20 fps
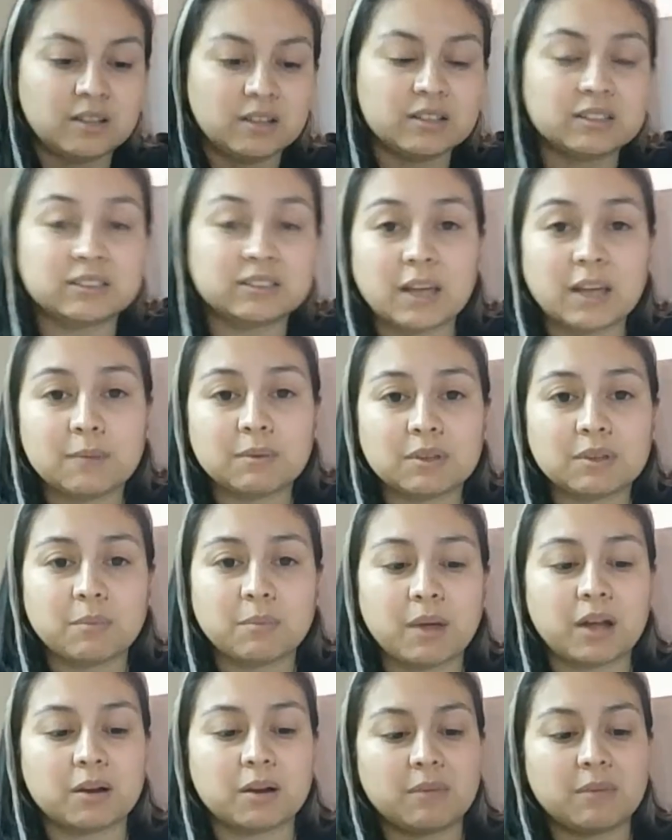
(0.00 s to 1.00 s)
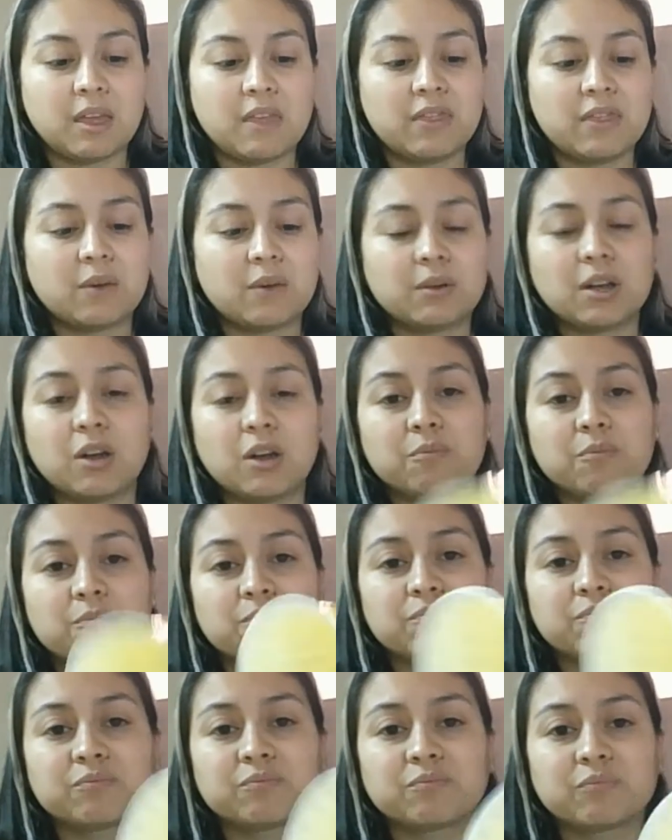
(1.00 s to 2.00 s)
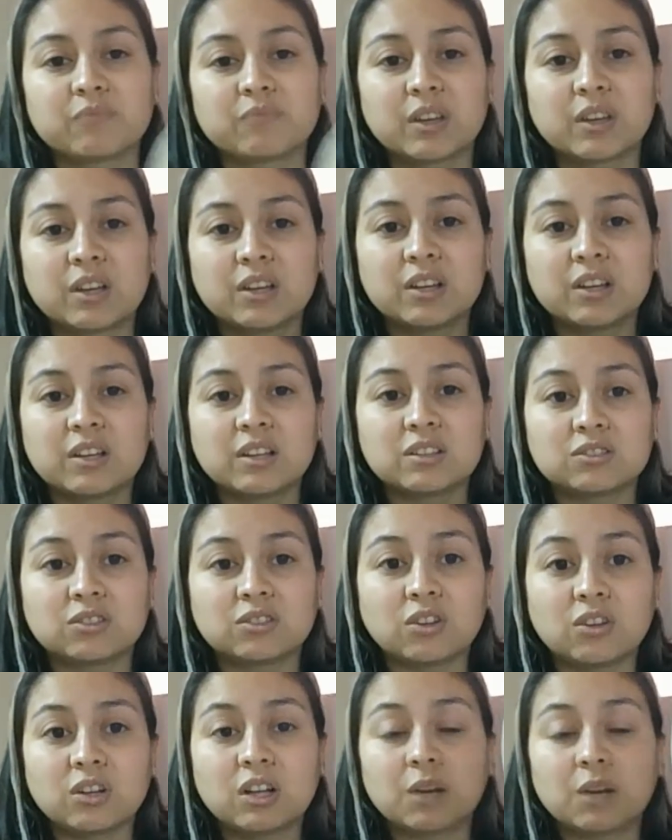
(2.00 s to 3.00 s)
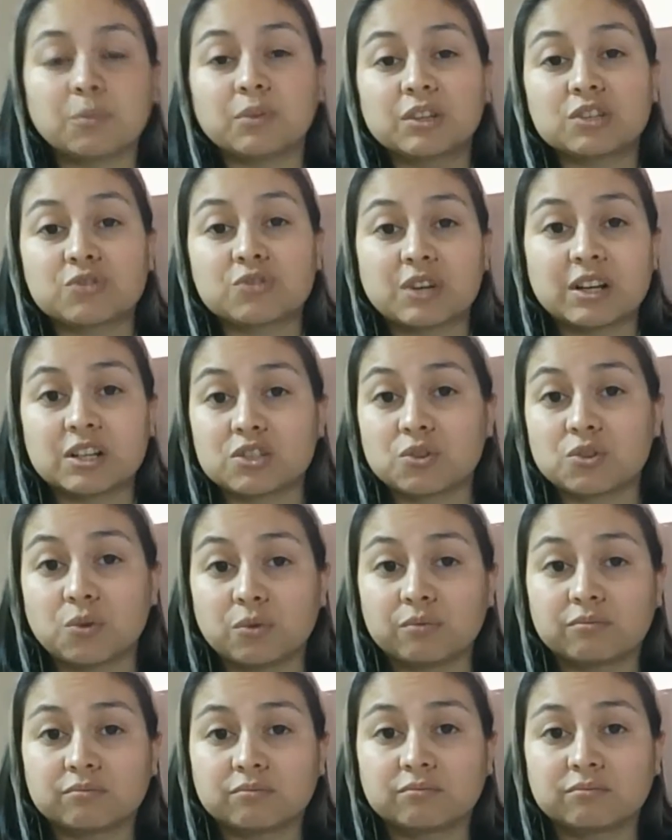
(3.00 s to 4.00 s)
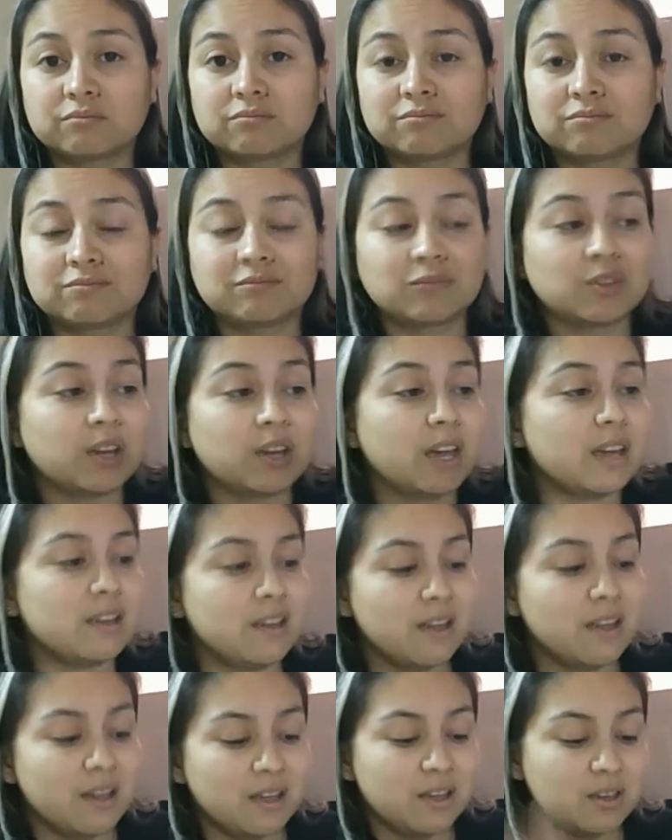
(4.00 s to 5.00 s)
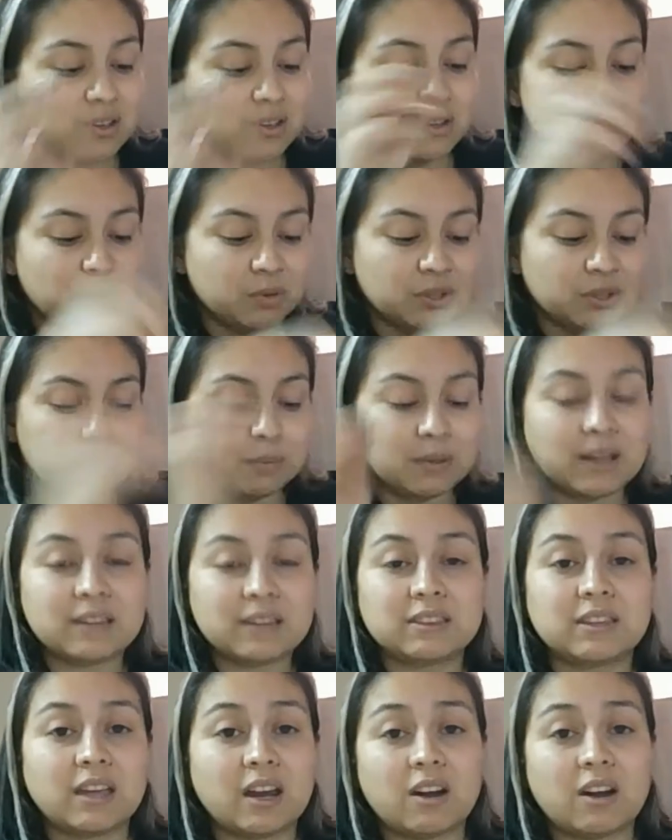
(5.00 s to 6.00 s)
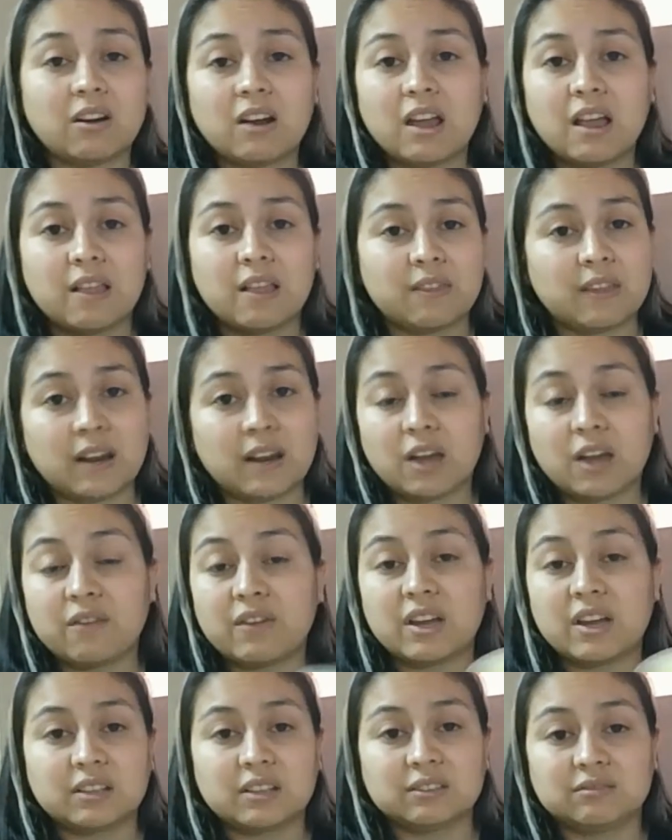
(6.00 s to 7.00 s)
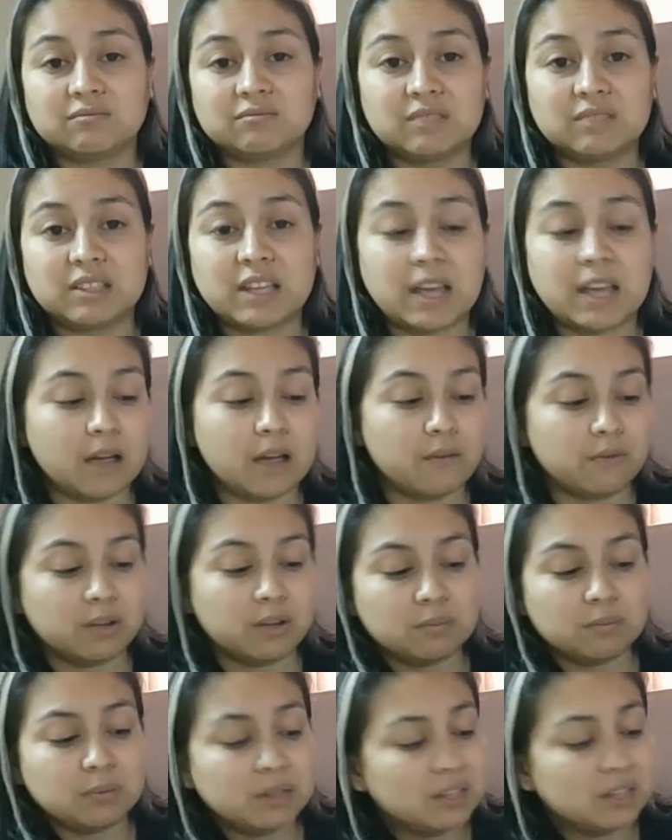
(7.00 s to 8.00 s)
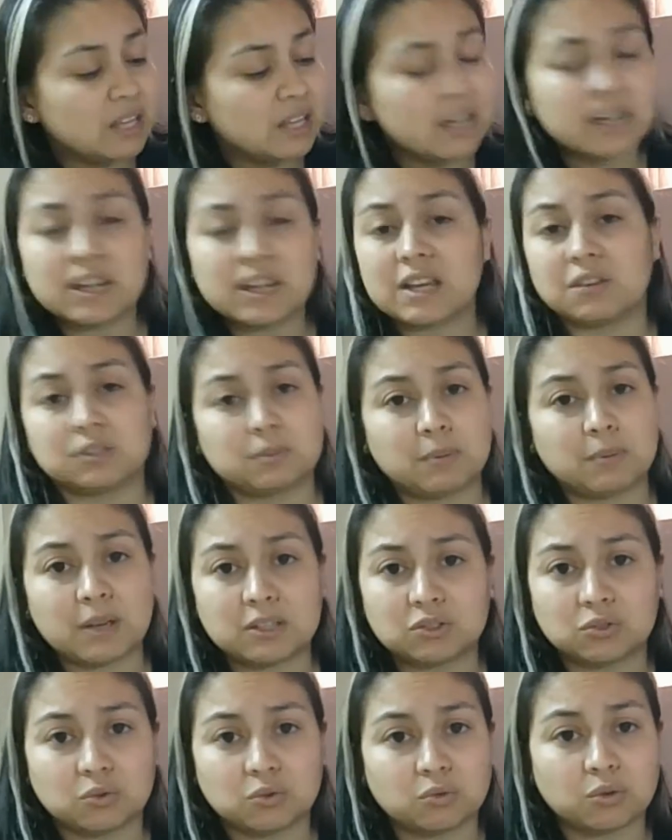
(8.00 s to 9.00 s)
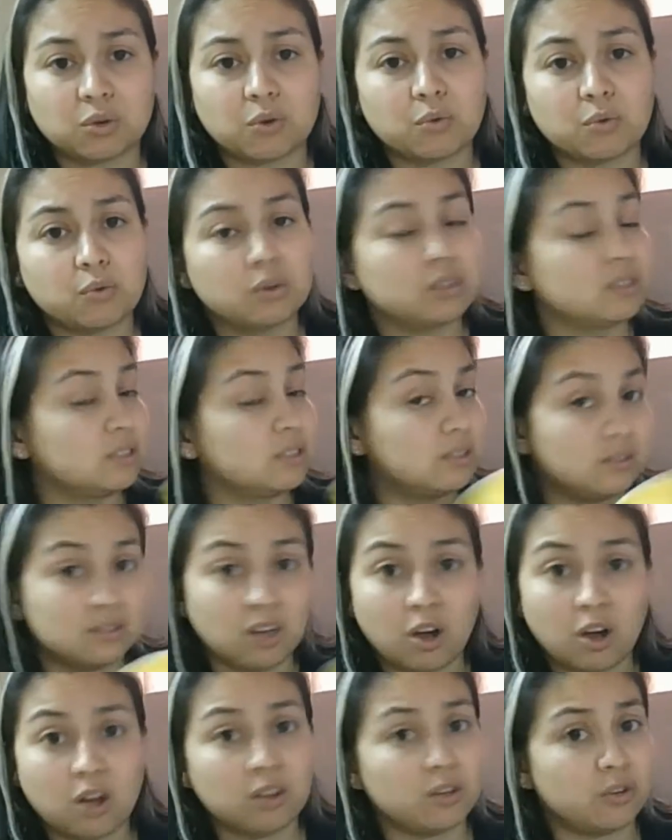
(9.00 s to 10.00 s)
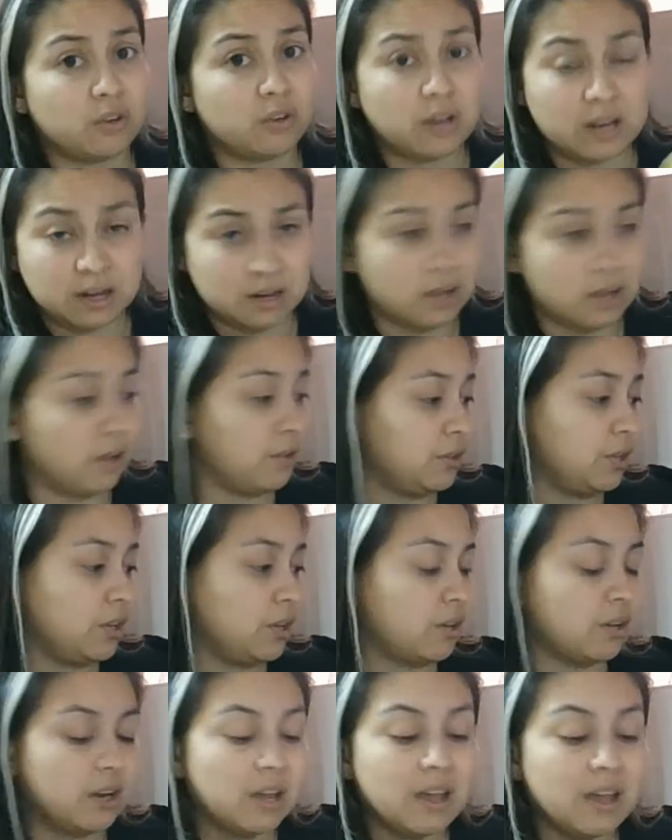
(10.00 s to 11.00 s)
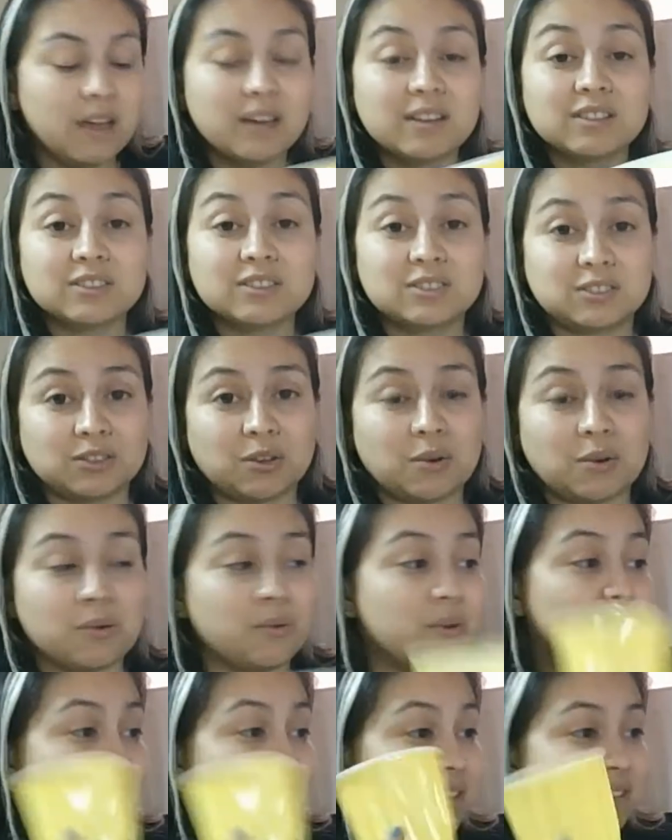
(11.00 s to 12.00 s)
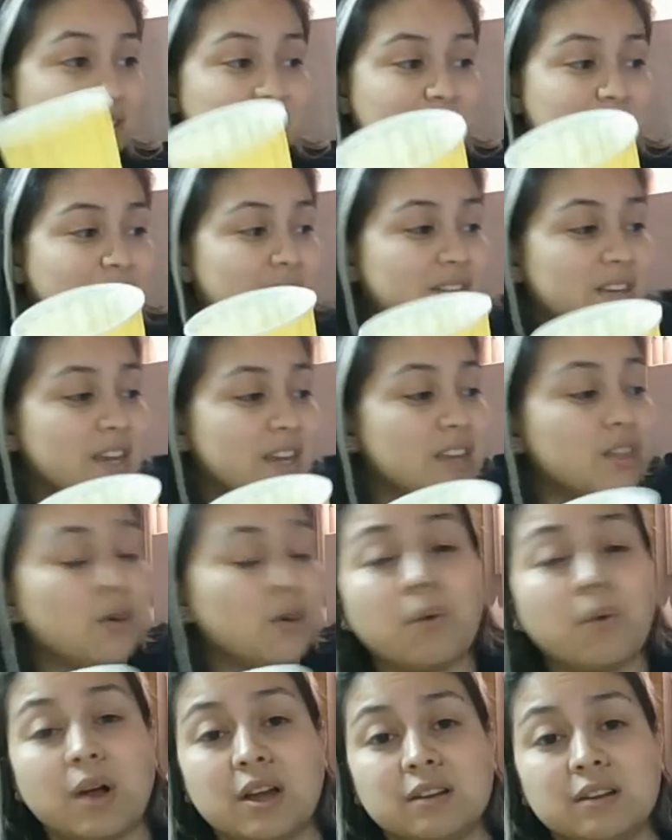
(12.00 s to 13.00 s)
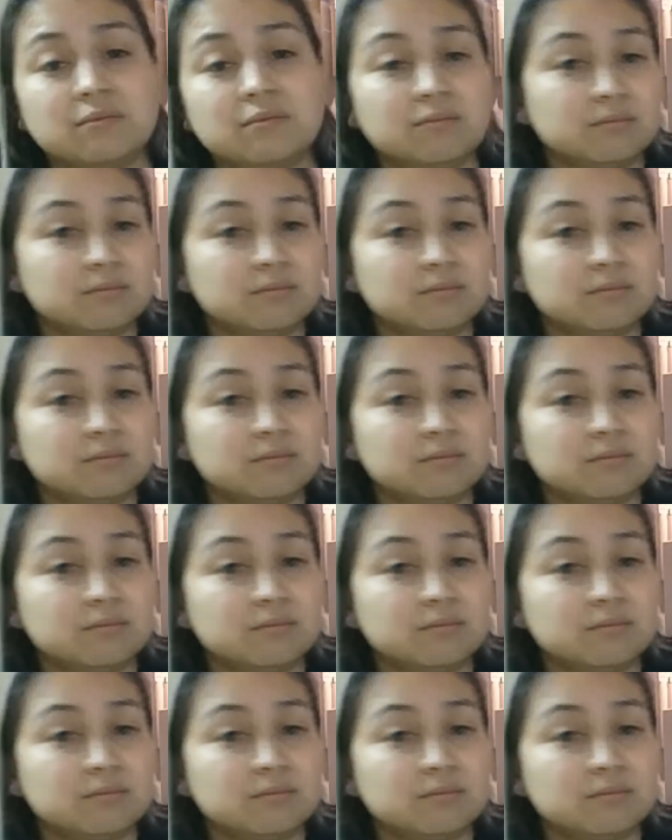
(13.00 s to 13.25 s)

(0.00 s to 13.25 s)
Stab at the bottom. There we go. Solo cup with a drainage hole. Okay? You put the plant there. They love it. They have plenty of space to grow taller and healthier. So either one